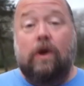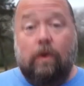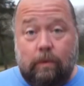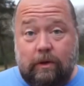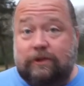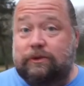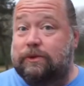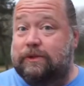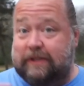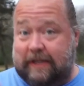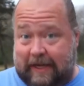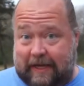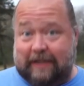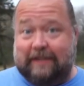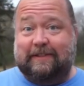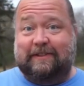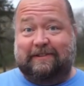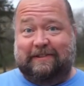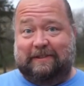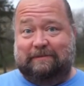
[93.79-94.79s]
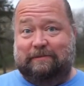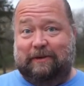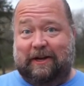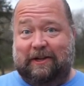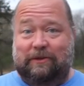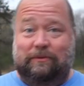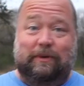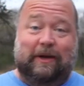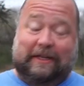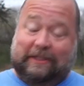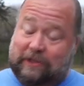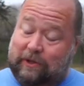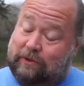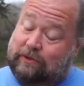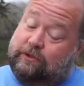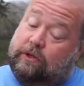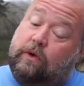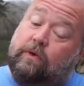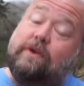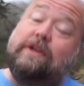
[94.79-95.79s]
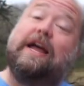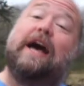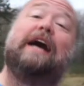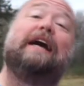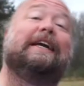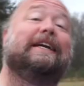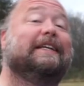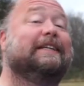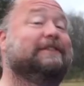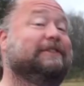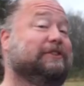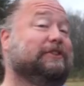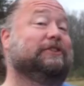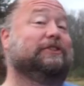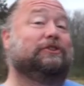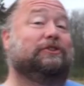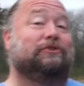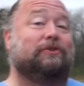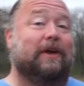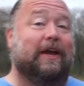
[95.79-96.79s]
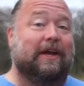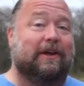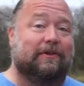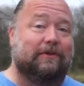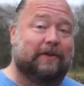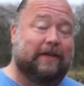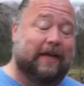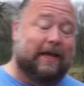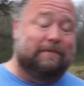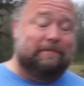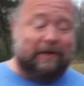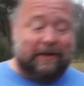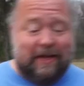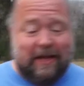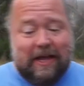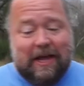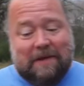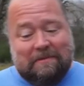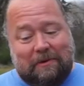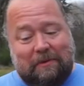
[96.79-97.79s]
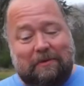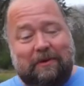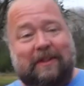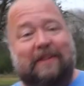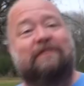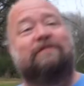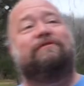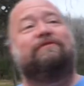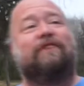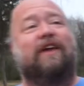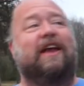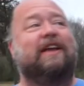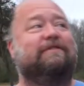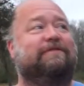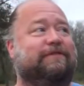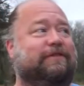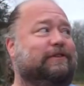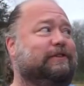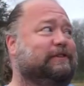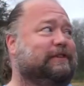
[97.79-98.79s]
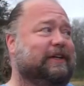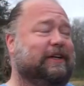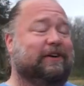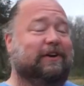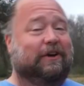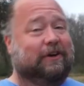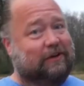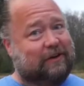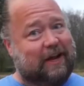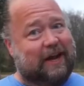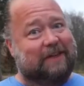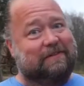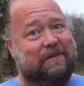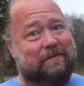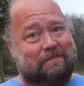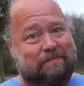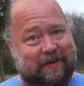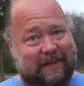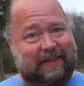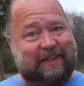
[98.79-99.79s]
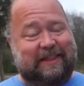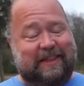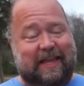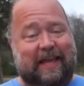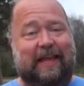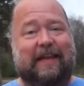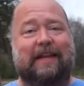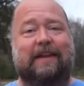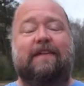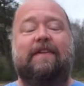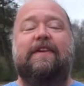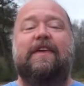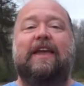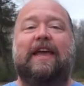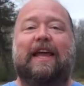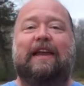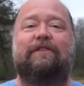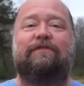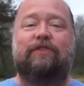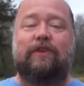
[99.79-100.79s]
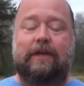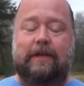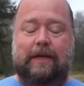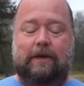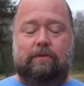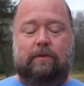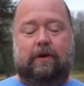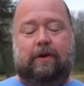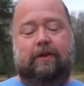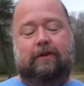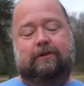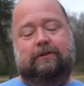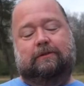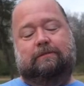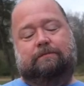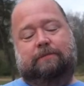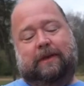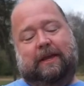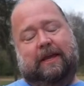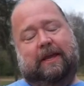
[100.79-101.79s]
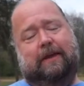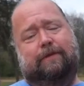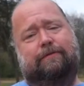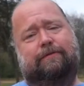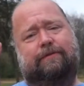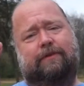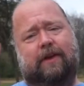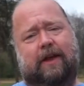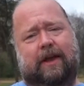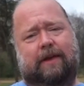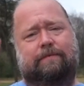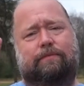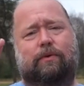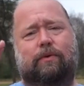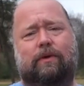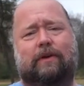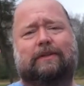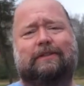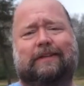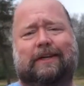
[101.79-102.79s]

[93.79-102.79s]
which was excellent, by the way. Don't don't knock it until you try it, okay? But but really, the fried foods here are kind of a big thing, and and if you can get one of those big fried pork